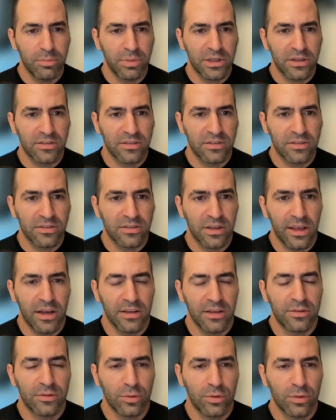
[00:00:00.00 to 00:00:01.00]
Because like
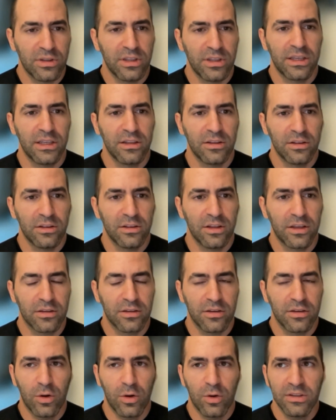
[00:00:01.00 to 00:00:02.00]
I saw it like in
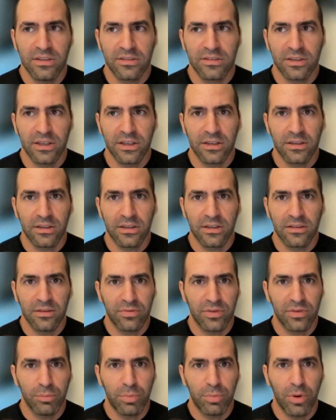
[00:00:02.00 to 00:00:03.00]
like all these like
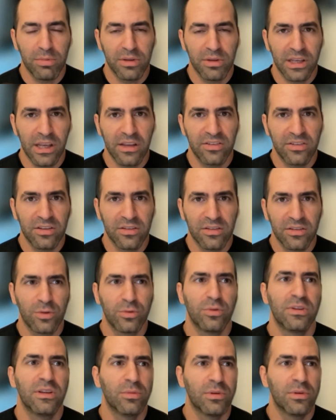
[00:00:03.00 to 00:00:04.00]
different publications,
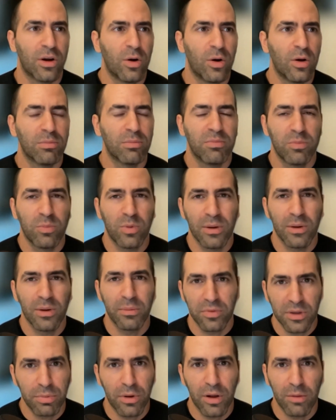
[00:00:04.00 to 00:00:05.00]
although they were all
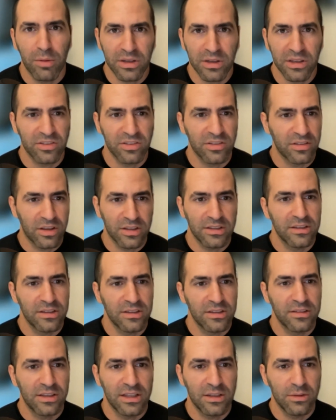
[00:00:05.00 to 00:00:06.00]
Web3 publications. I didn't
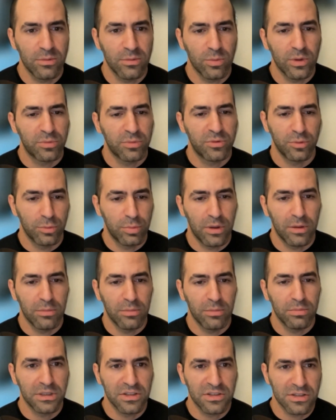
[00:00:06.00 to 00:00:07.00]
see any Web2
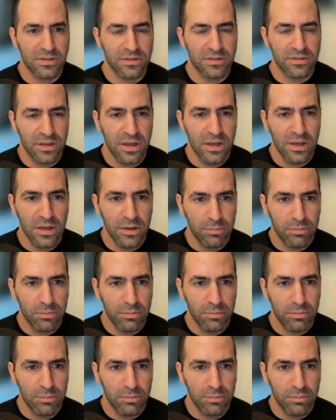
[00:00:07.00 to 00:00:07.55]
publications.